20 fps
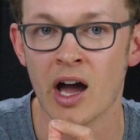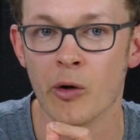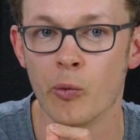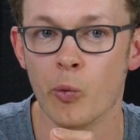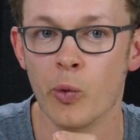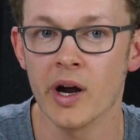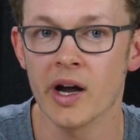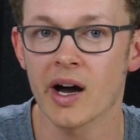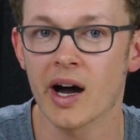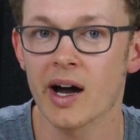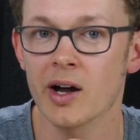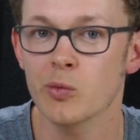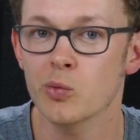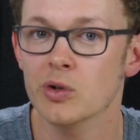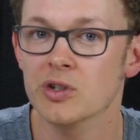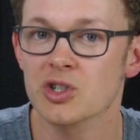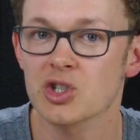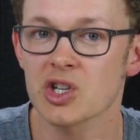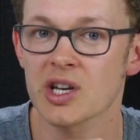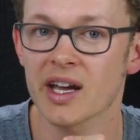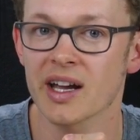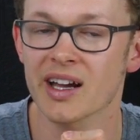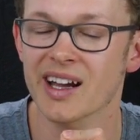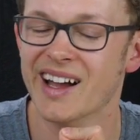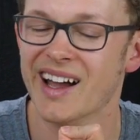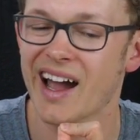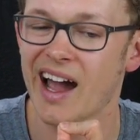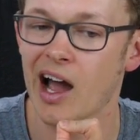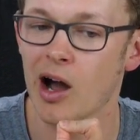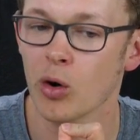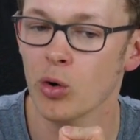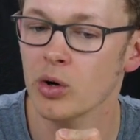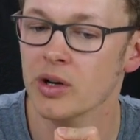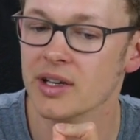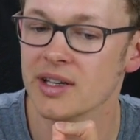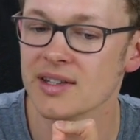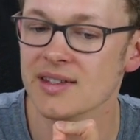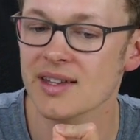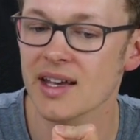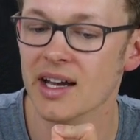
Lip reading: where I will check how is